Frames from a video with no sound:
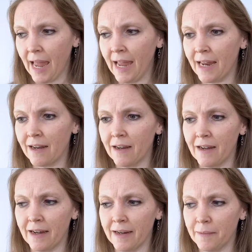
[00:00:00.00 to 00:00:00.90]
And
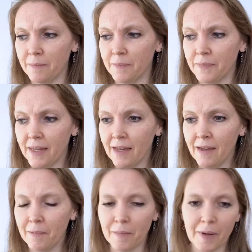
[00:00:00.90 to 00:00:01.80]

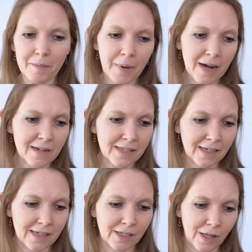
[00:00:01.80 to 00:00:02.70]

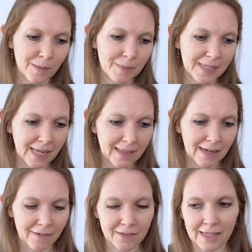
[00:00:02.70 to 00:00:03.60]
Perdita is all upset that
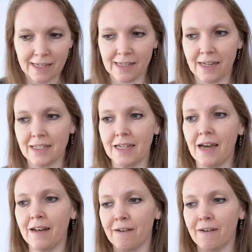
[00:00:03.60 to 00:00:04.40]
everything's undone.